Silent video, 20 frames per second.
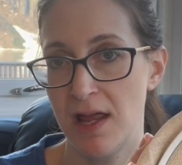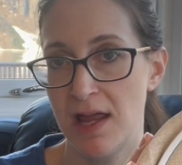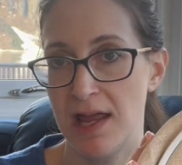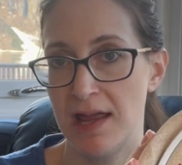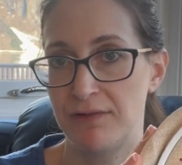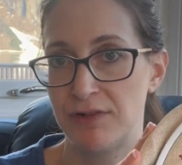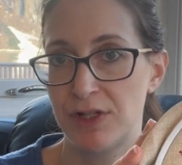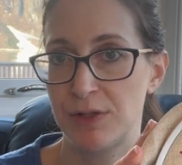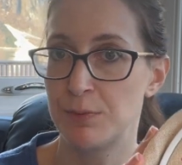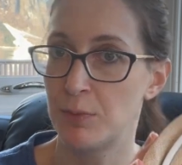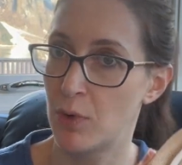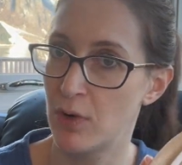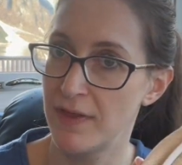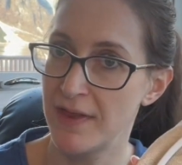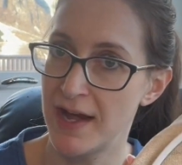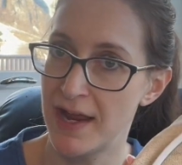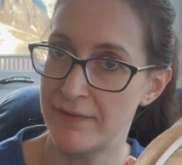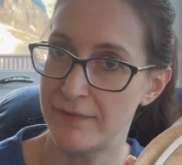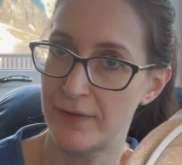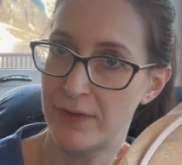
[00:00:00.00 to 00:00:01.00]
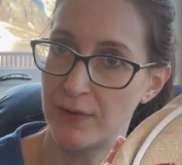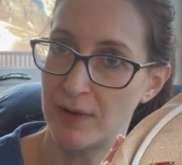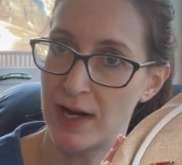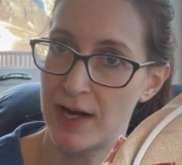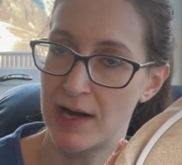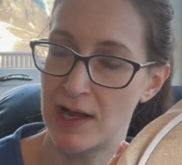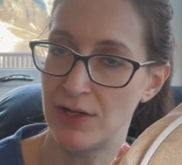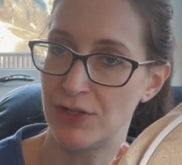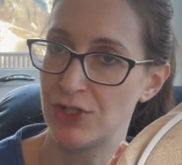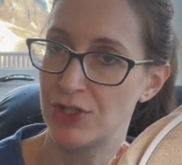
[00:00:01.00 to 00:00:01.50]
If it's more than half a thread,
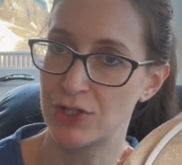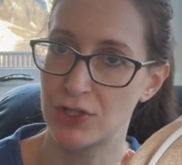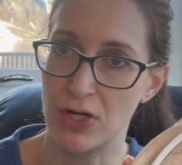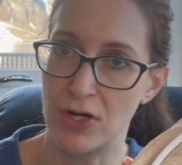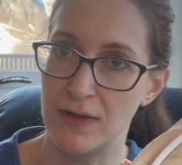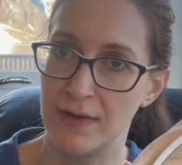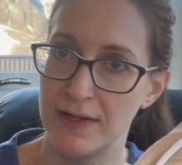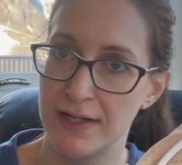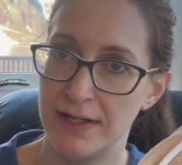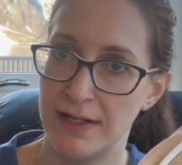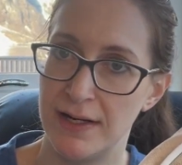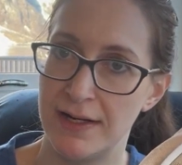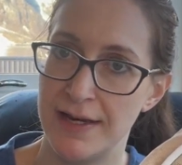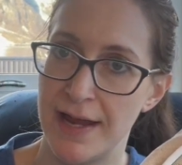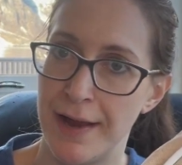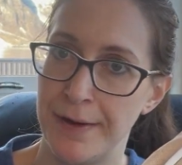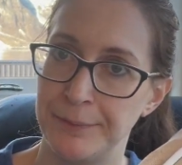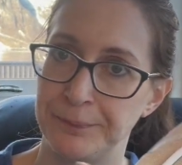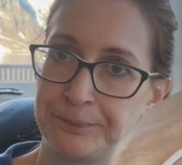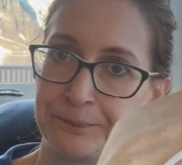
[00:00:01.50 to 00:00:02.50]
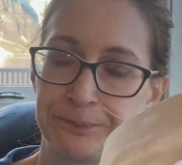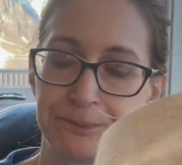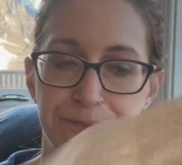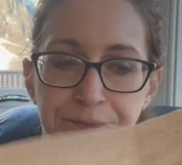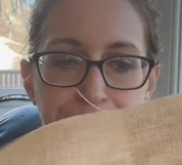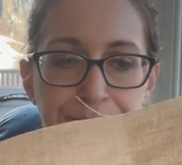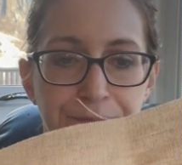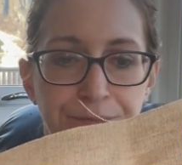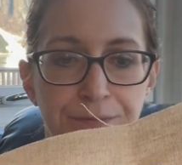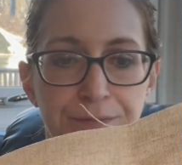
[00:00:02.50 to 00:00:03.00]
I'll just call it a day.
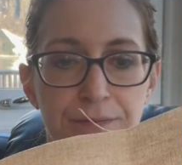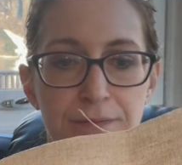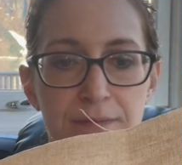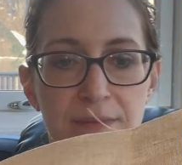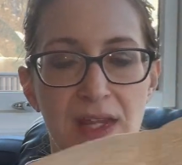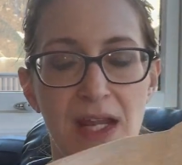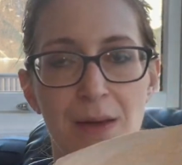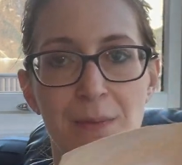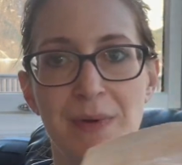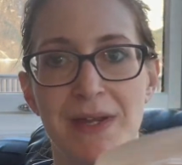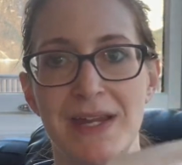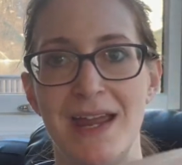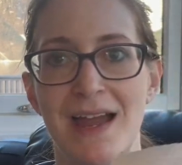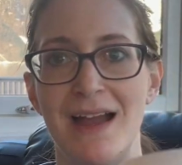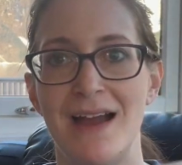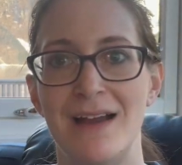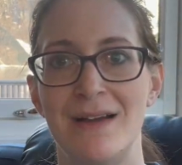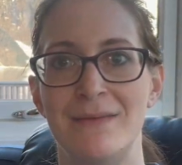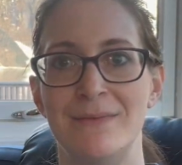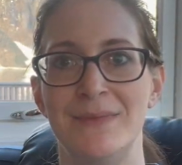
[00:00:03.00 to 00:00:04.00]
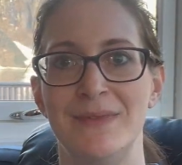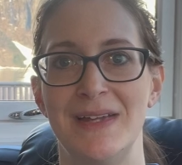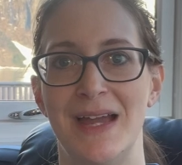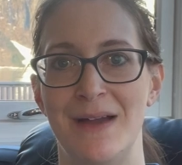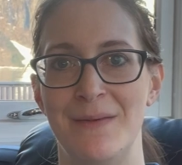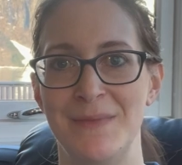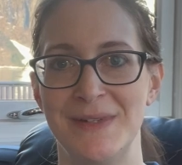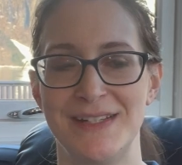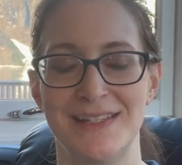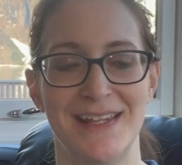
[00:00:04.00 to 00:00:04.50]
But yeah,
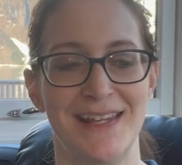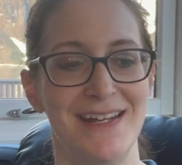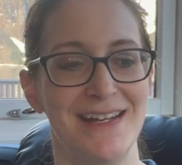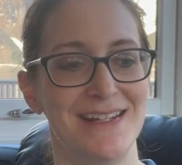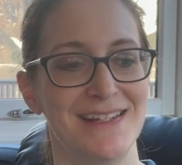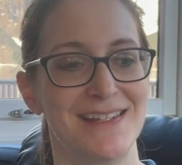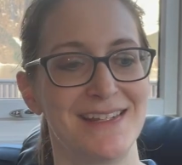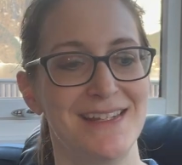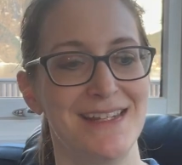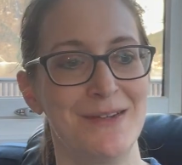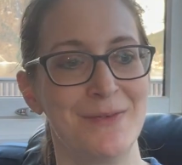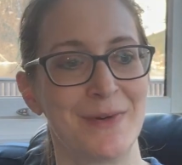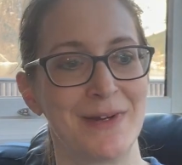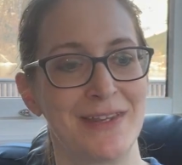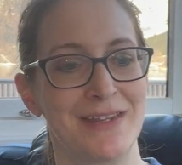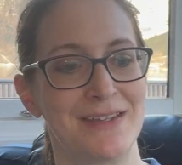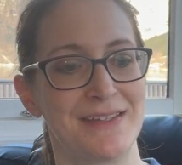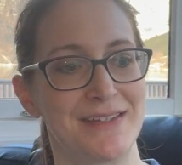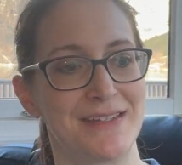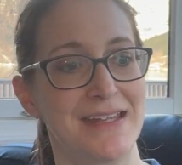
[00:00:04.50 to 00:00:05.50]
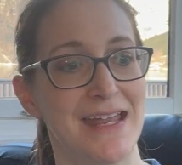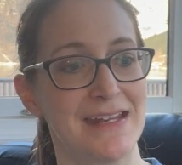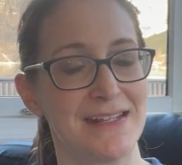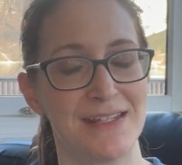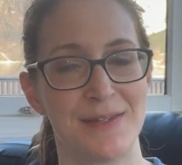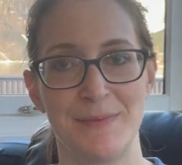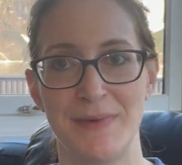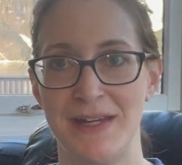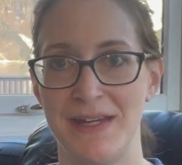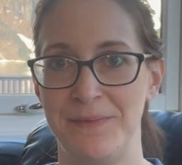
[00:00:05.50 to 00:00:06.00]
I'm excited to see where this
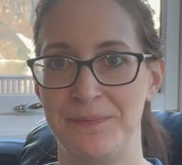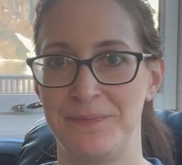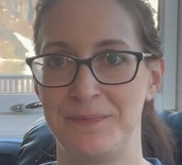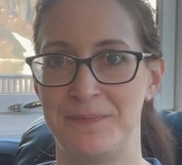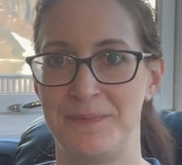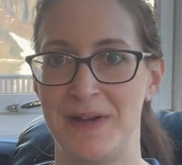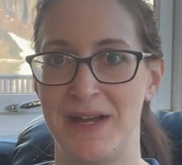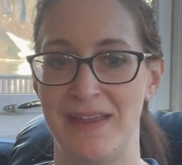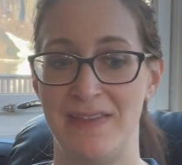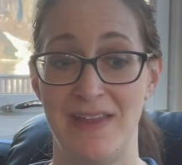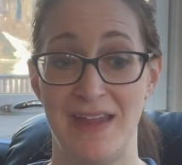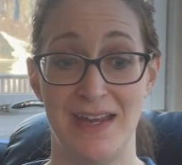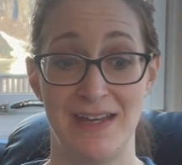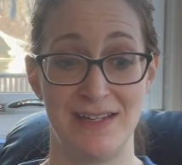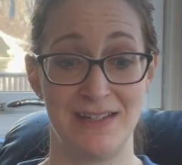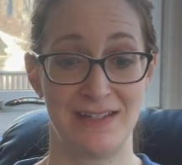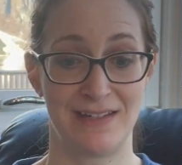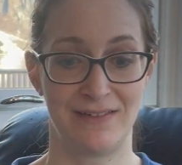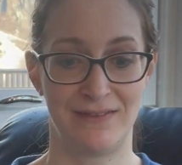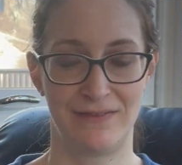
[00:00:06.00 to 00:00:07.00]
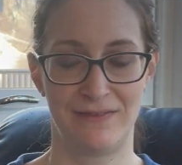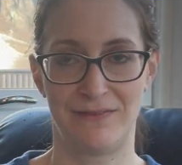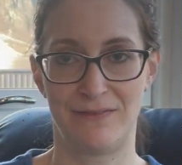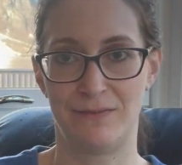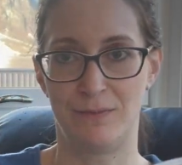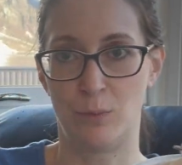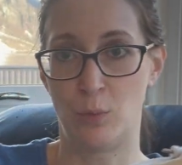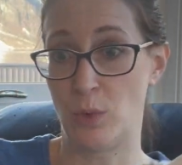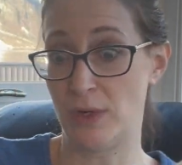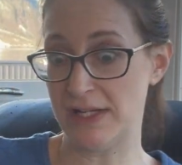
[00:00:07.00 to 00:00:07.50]
gets me by the end of
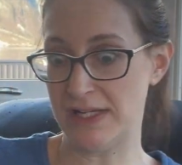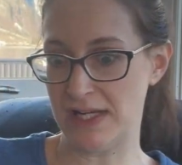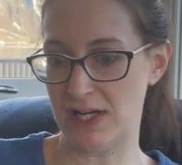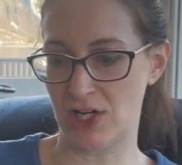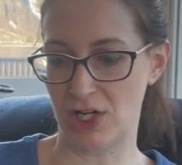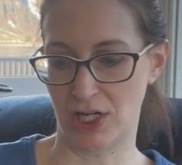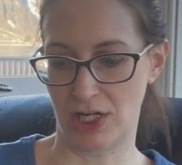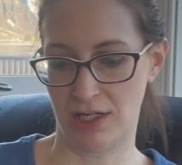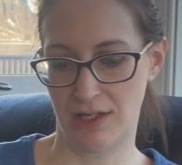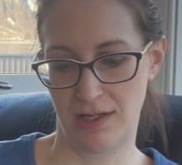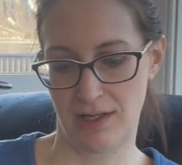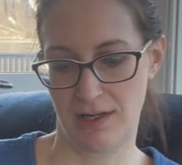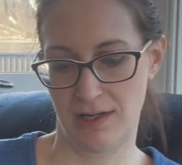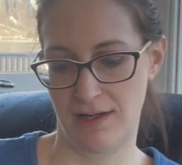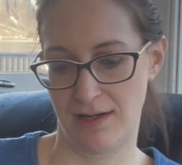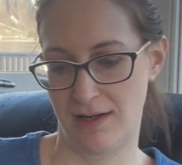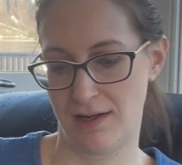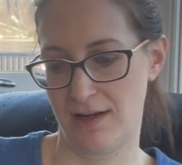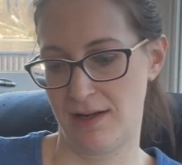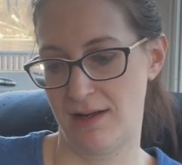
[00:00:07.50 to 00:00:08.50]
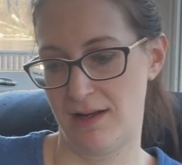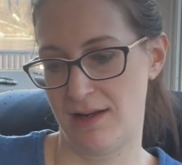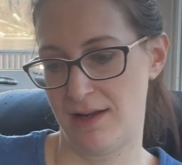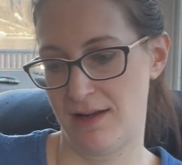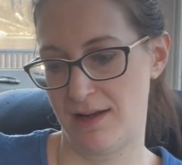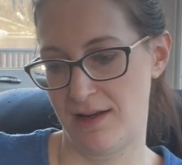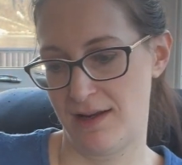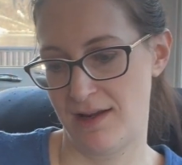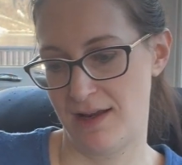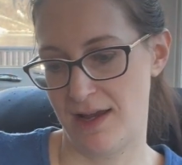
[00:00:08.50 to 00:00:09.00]
1 year.
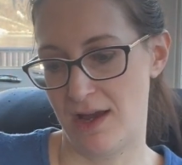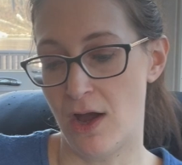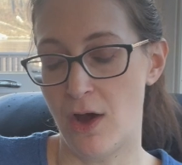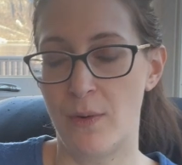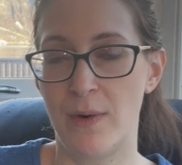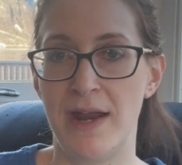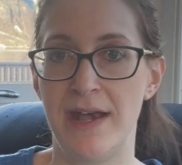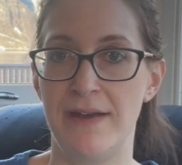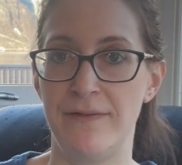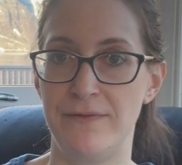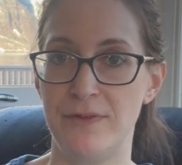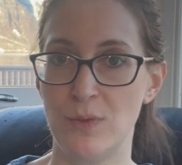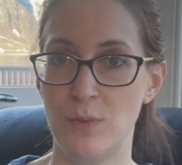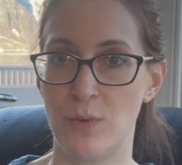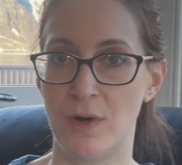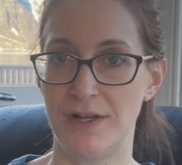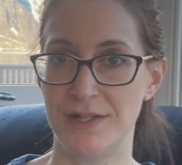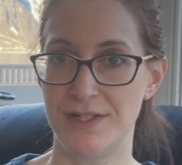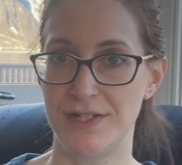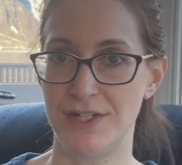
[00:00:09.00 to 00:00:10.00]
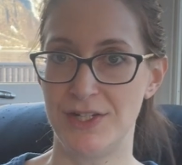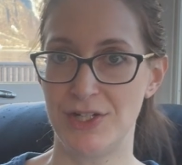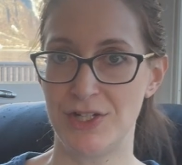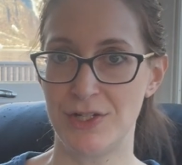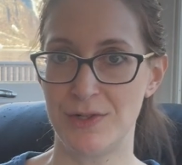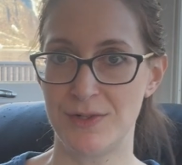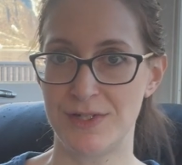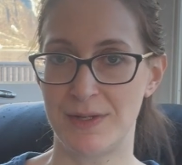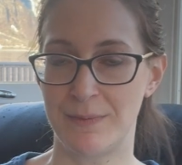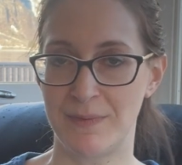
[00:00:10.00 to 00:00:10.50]
Oh, and if you want to
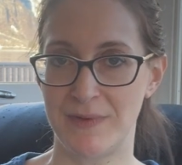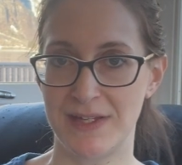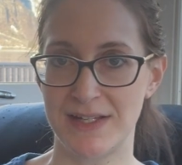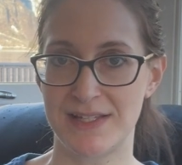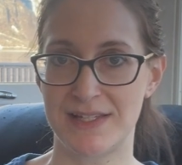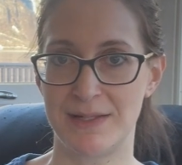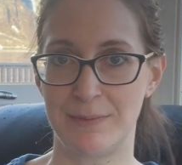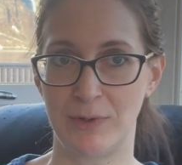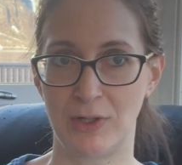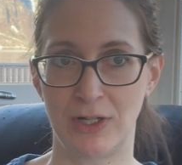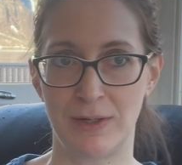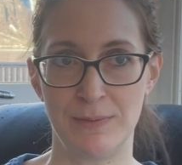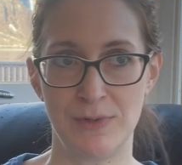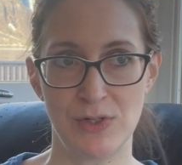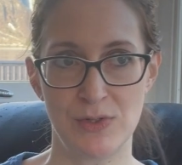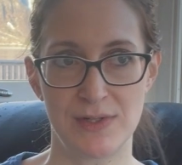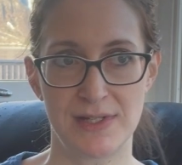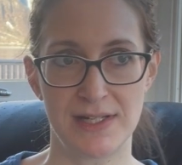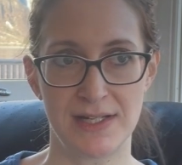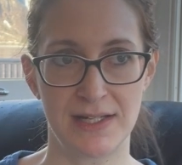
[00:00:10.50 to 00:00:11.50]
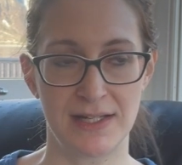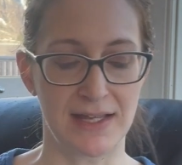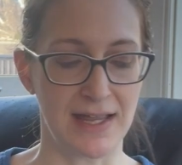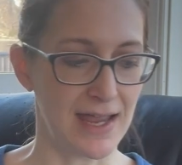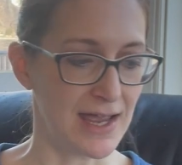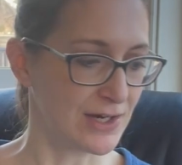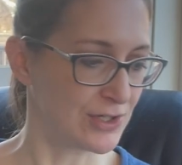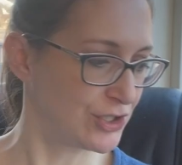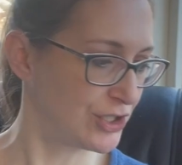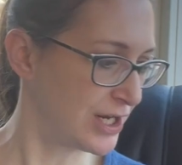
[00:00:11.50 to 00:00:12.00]
do something similar, I'm using
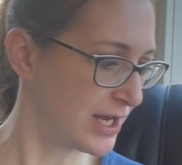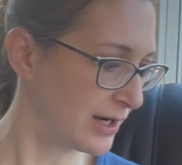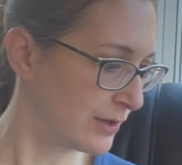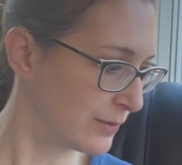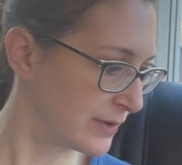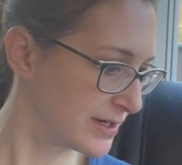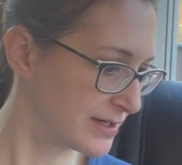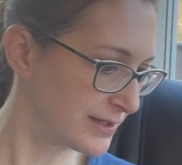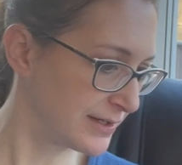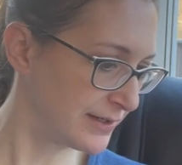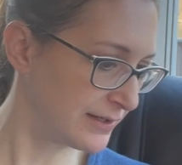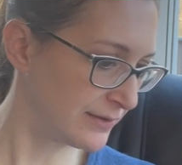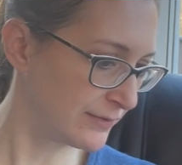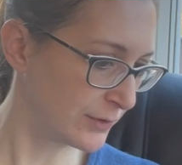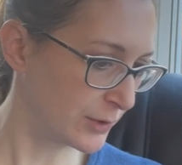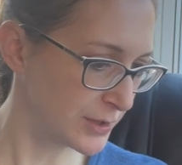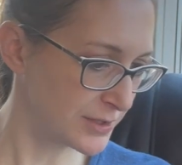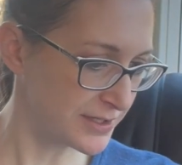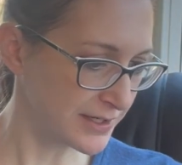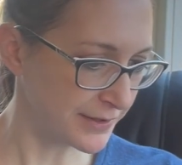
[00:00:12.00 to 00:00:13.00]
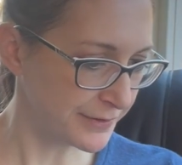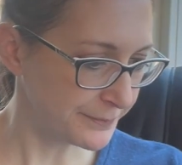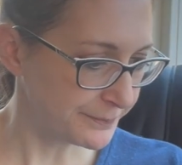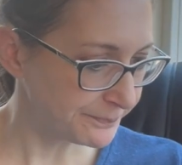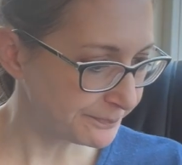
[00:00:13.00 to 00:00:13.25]
hashtag, what is it? I wrote it down.